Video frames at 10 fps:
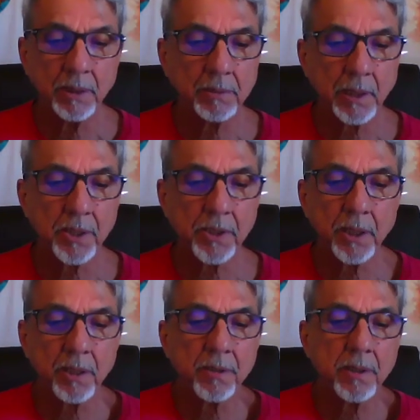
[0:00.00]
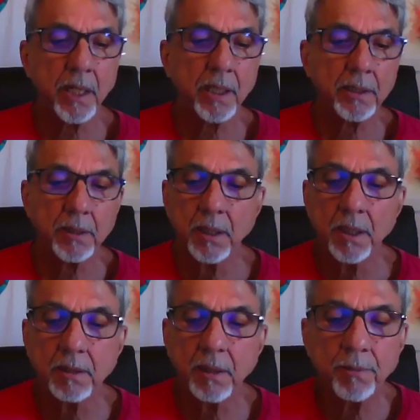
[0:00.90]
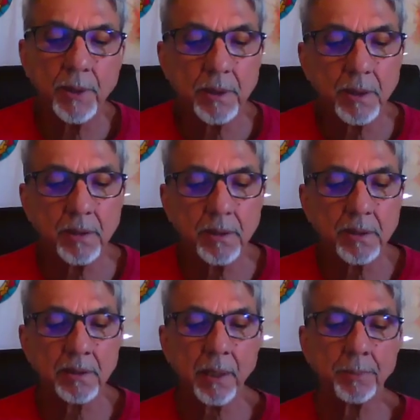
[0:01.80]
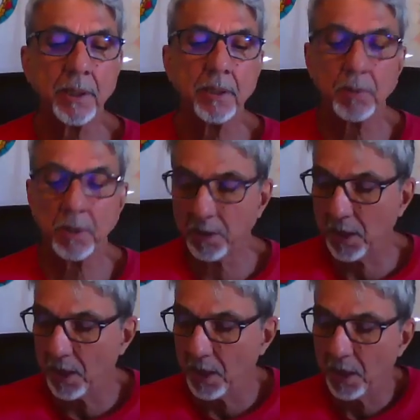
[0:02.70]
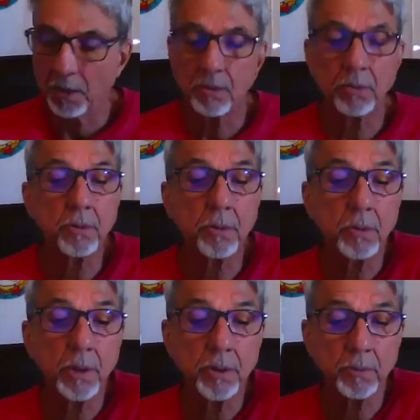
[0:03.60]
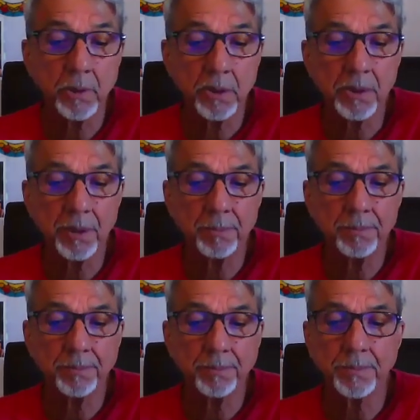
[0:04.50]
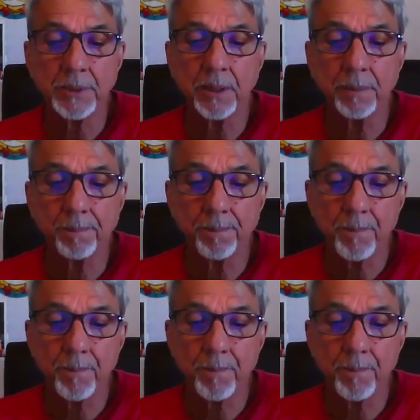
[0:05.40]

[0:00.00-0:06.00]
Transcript: such as the other devatas accept Indra due to his wisdom. Yeah.